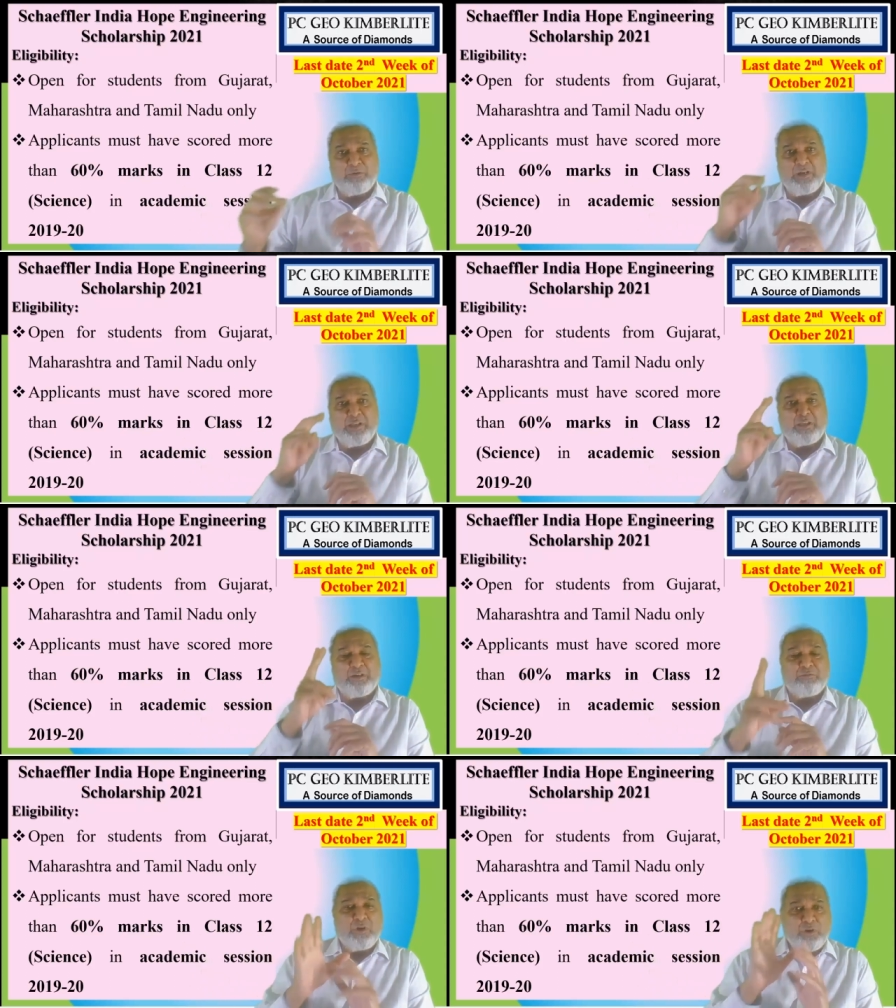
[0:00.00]
Only
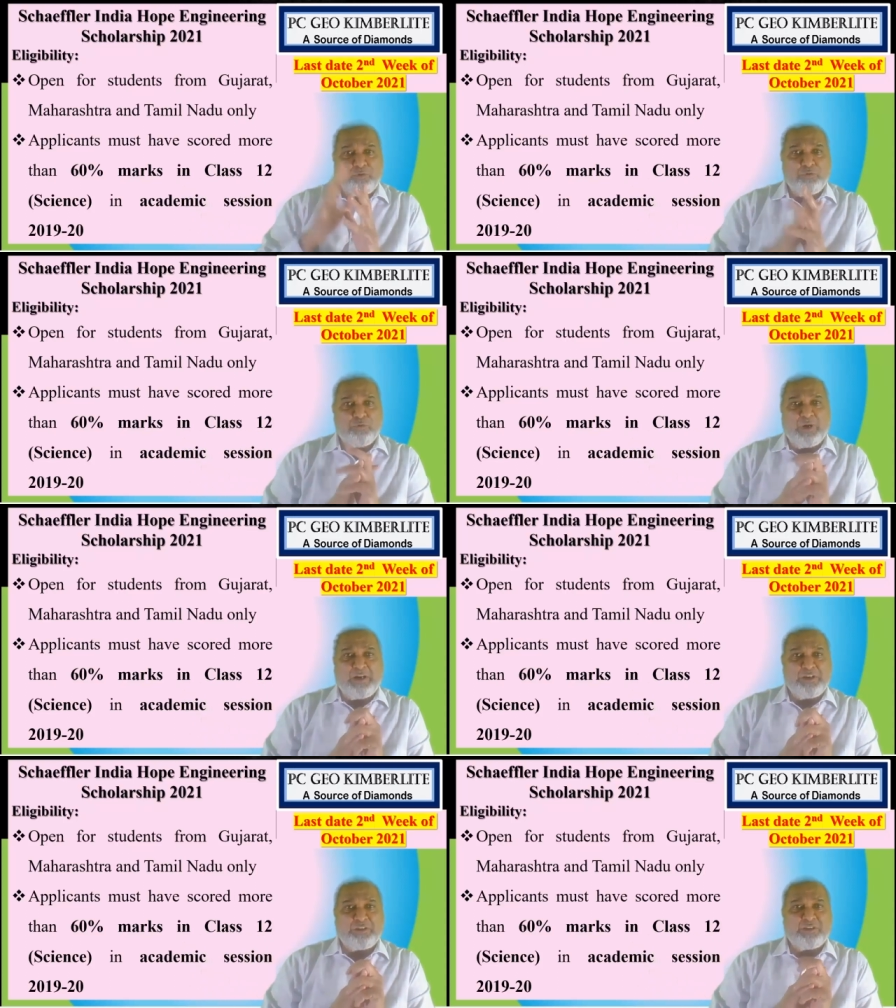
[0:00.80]
the two
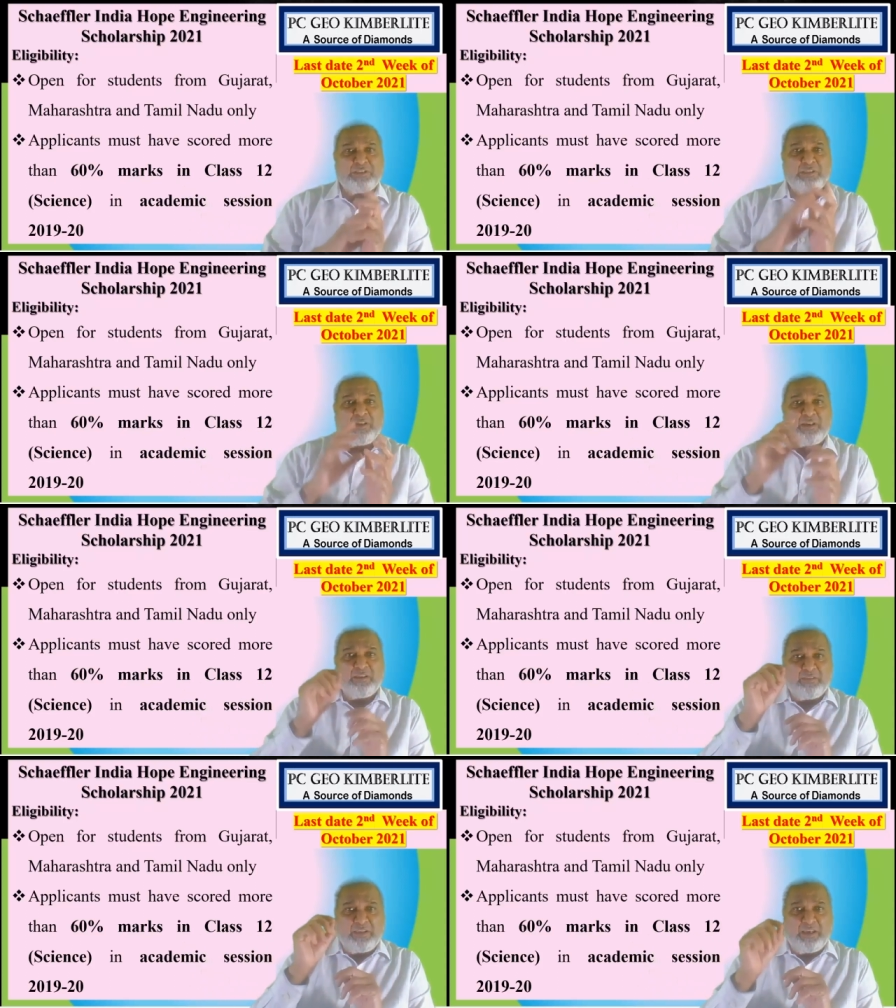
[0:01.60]
conditions,
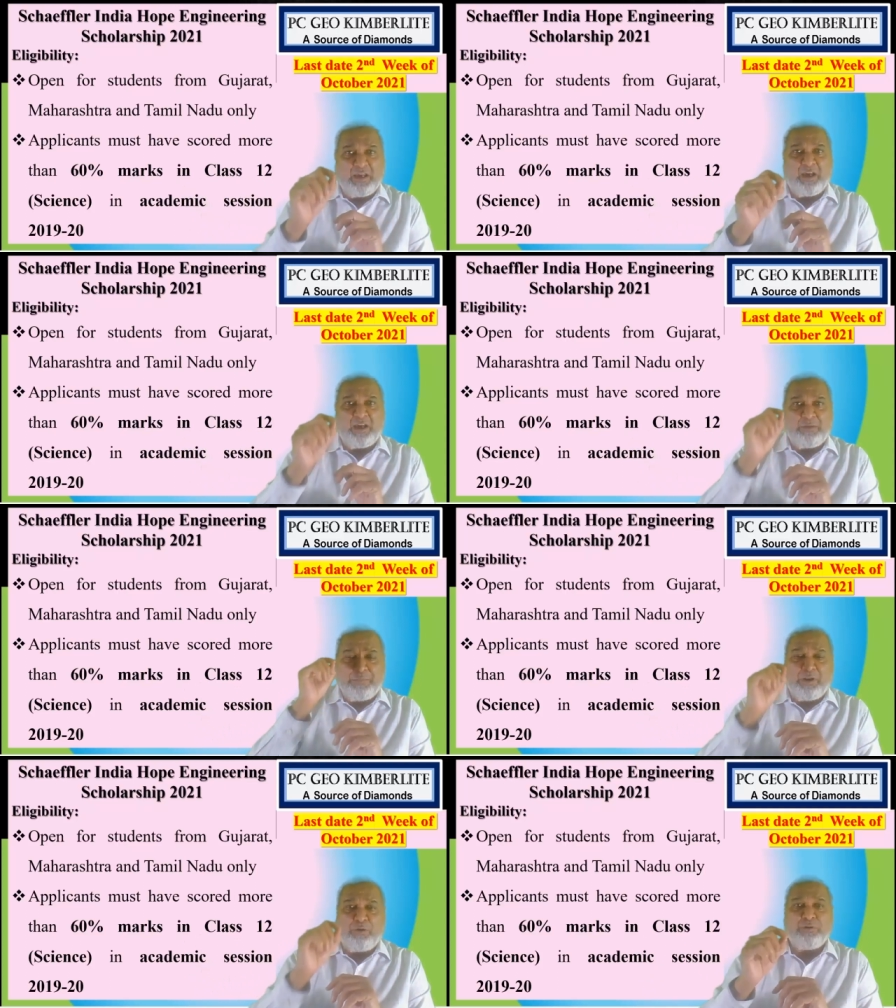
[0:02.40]
they are
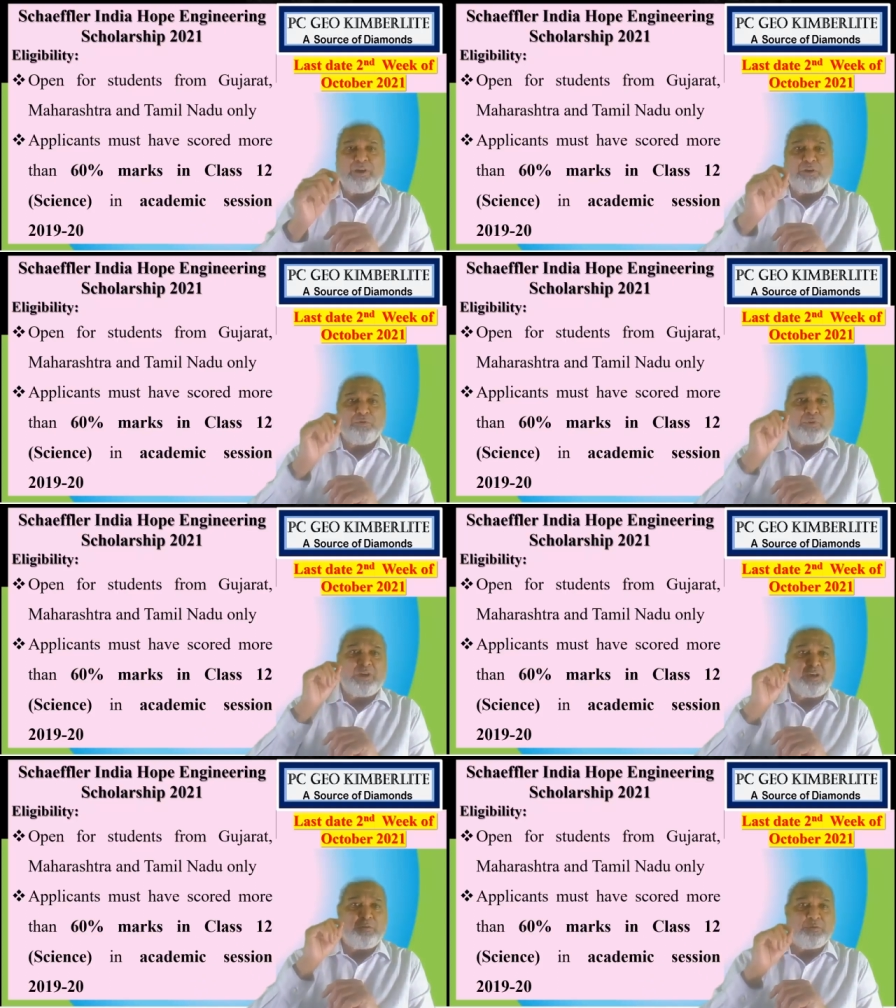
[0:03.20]
belonging to
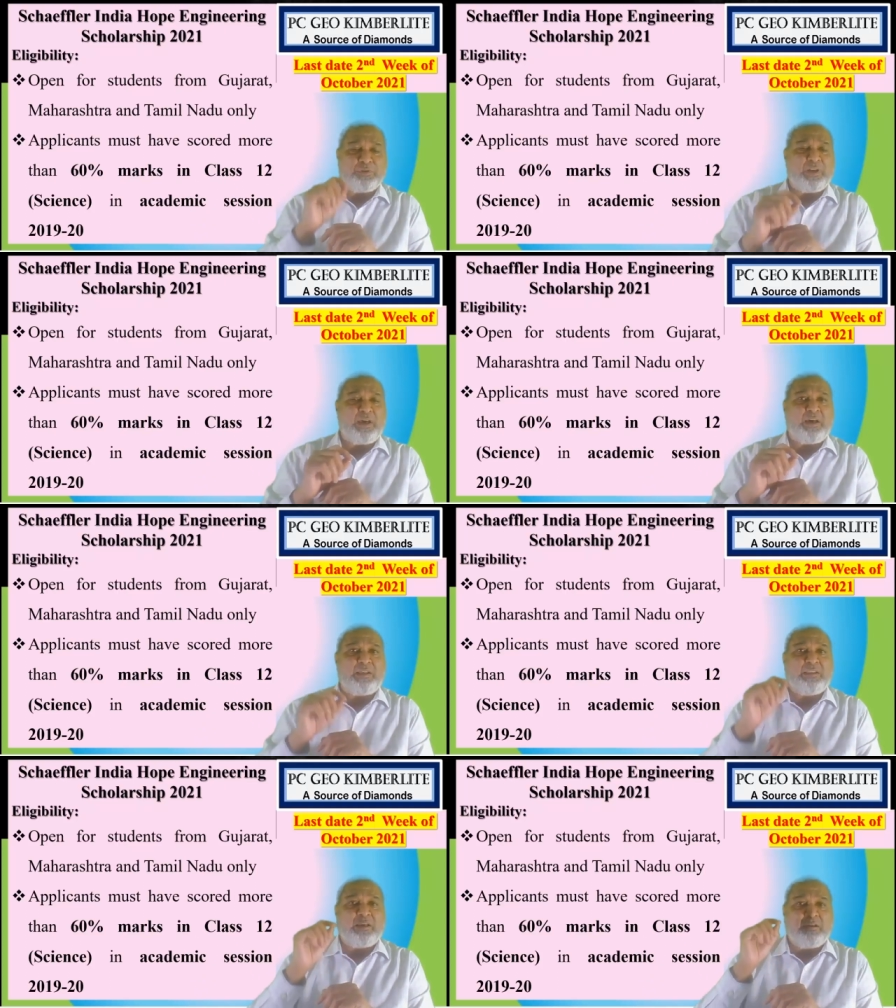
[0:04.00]
the
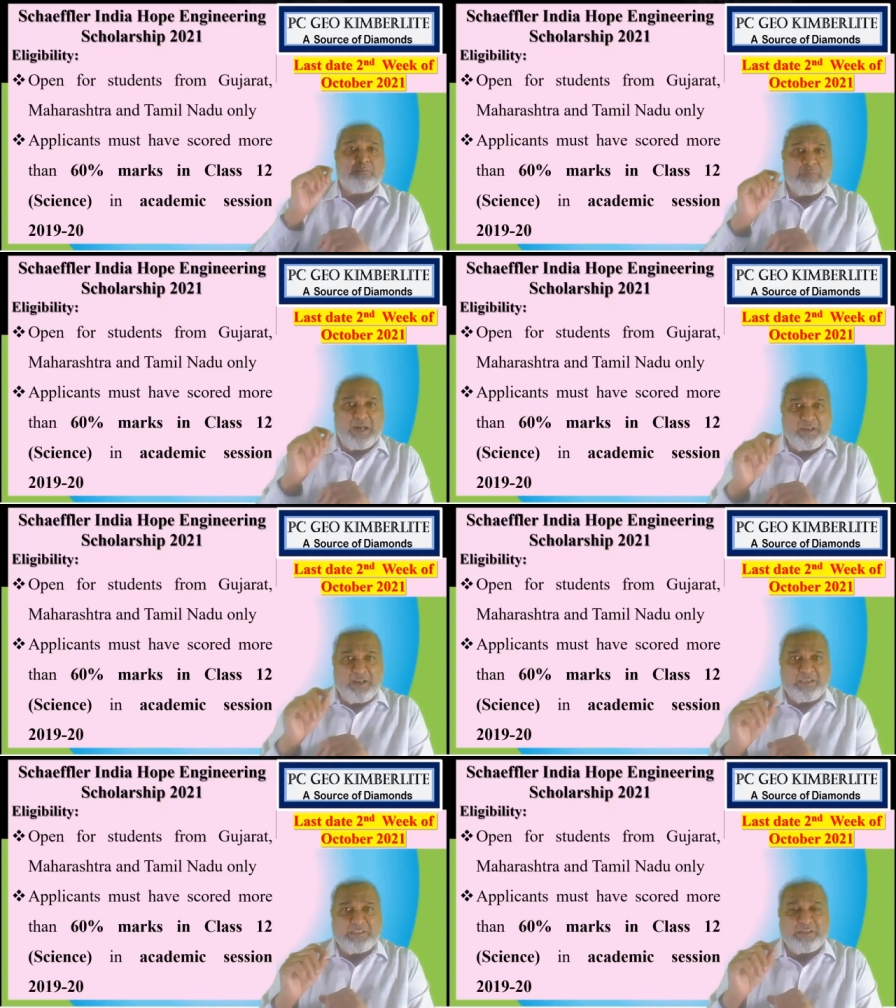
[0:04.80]
Gujarat,
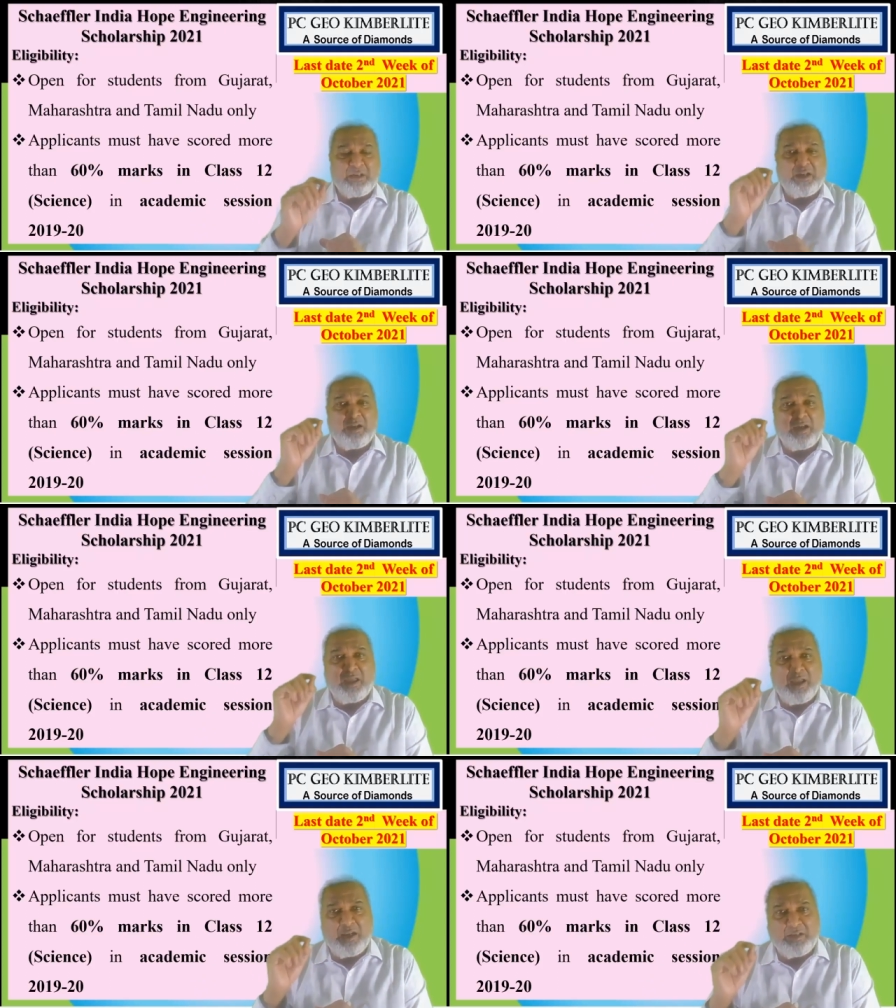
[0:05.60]
Maharashtra,
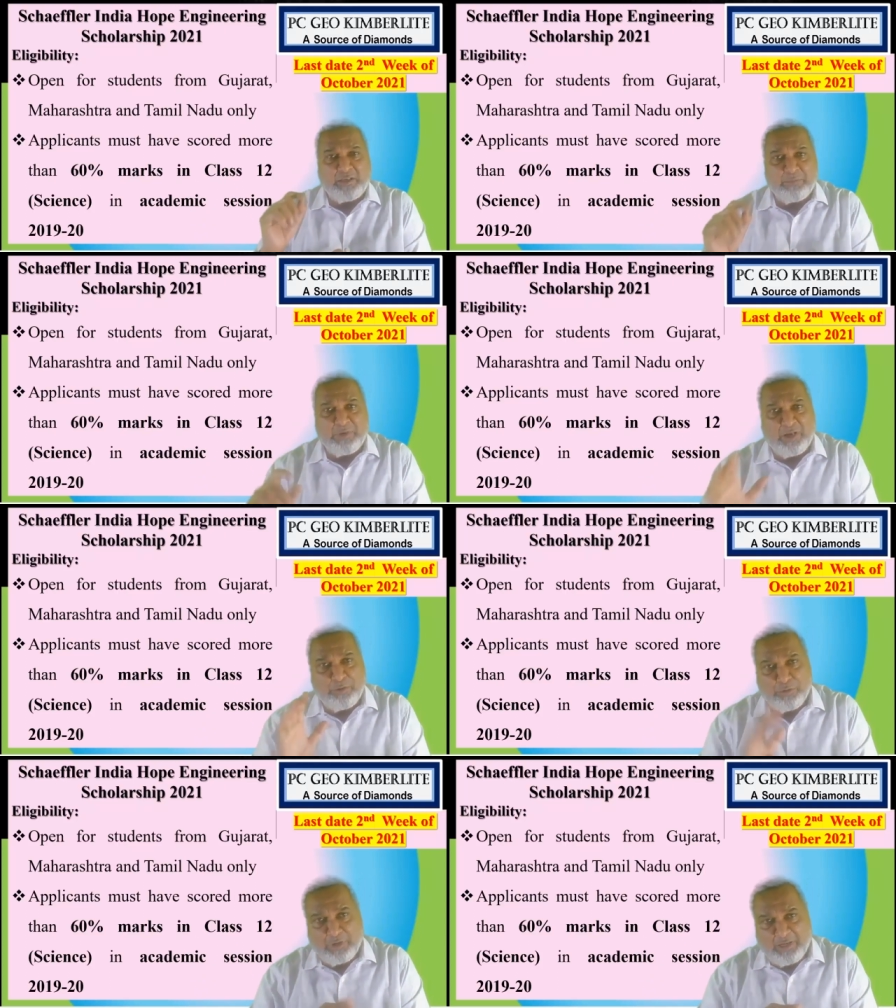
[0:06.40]
and Tamil
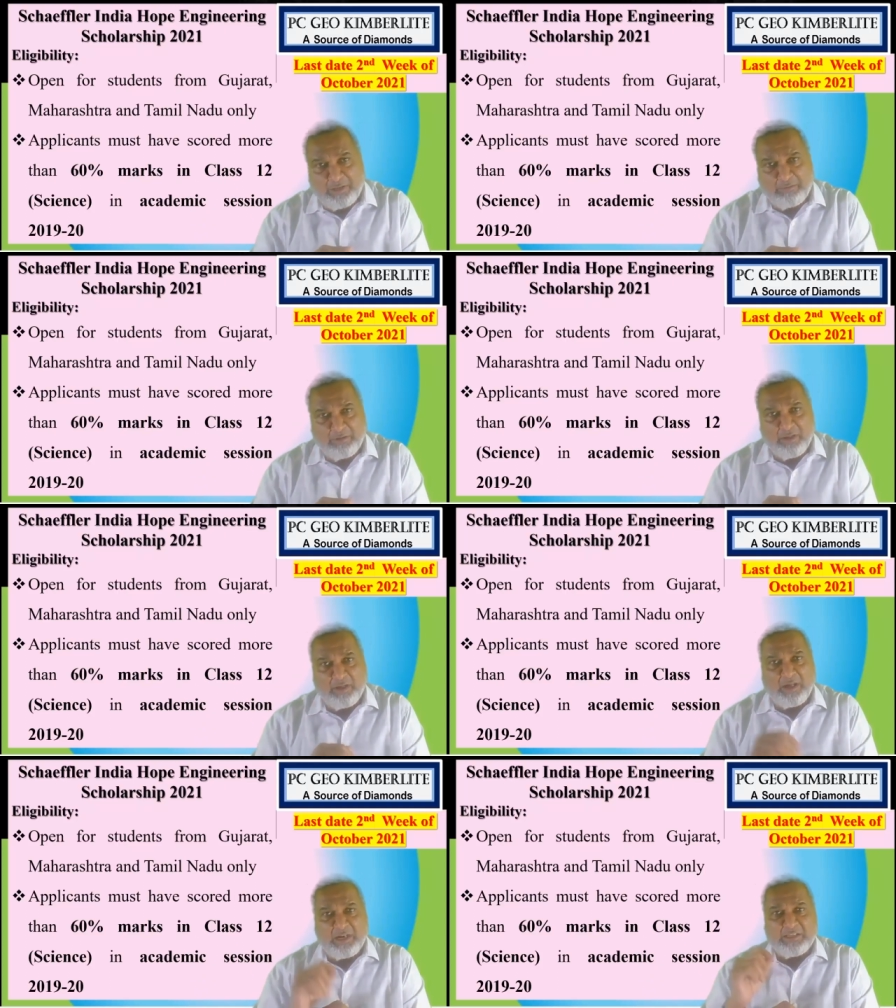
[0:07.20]
Nadu only.
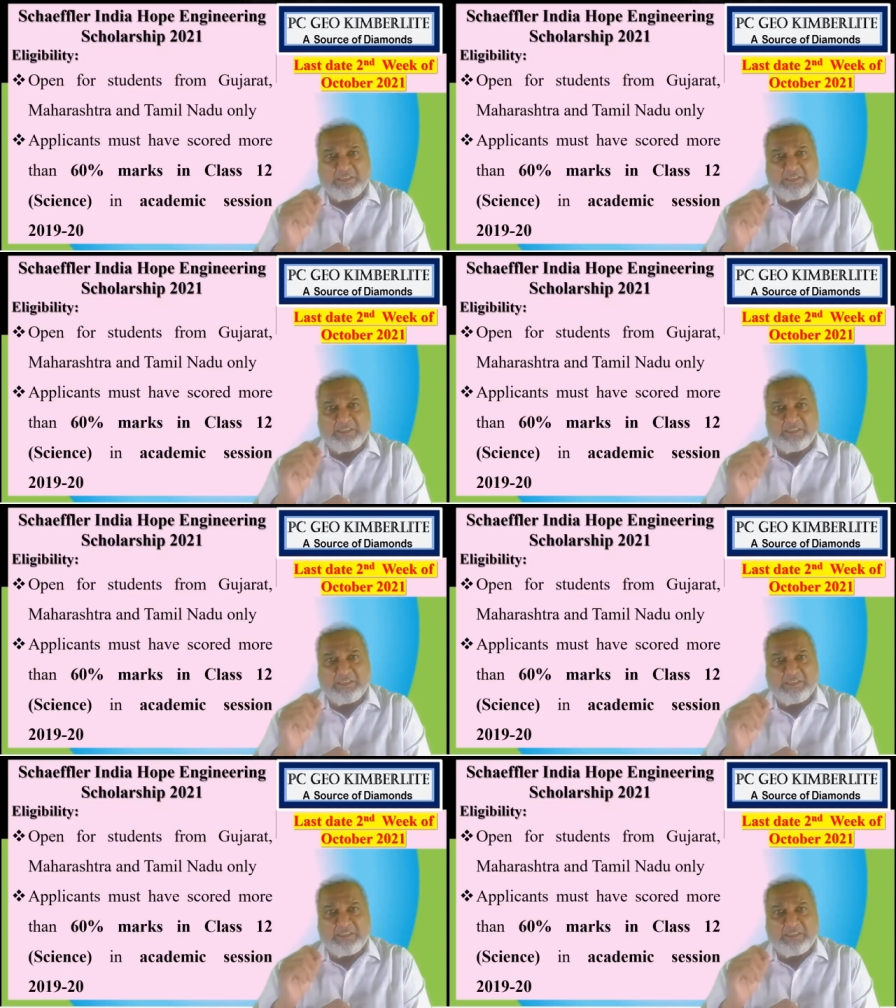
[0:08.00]
And the